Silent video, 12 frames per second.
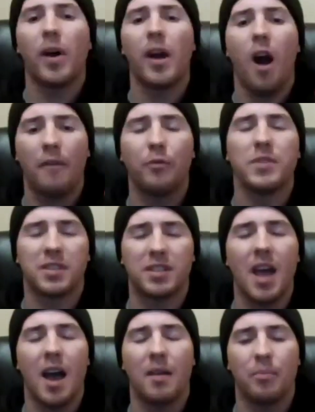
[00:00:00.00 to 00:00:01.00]
playoff
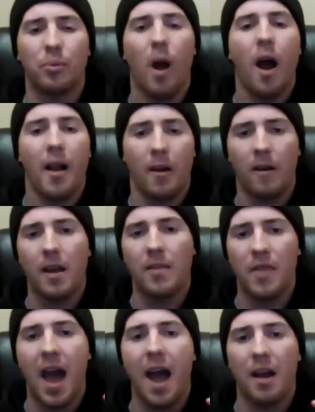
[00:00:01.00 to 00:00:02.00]
was set prior,
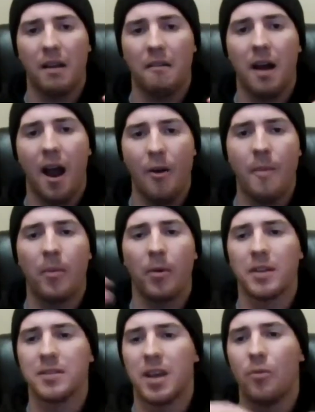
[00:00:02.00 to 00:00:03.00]
and that I
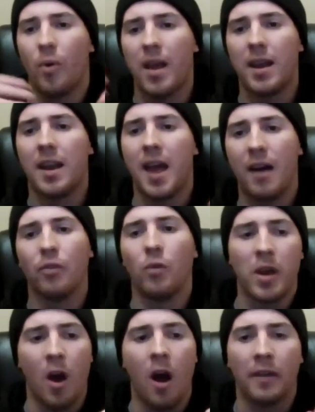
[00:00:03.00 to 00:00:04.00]
remember because they weighed in
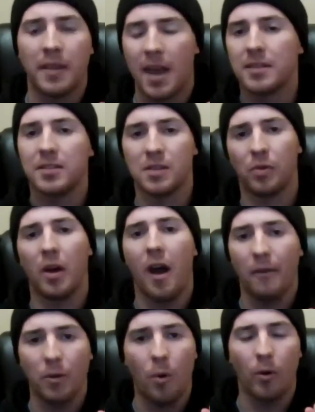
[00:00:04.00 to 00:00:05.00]
heavily on, yes, he's a
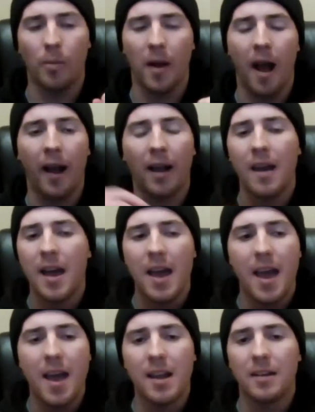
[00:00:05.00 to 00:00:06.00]
playoff quarterback.
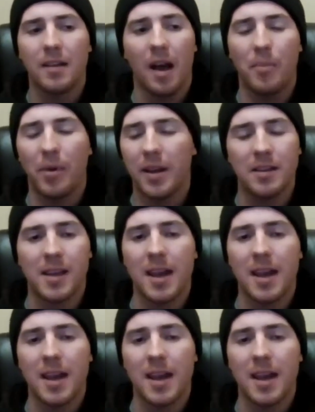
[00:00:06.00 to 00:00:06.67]
But again,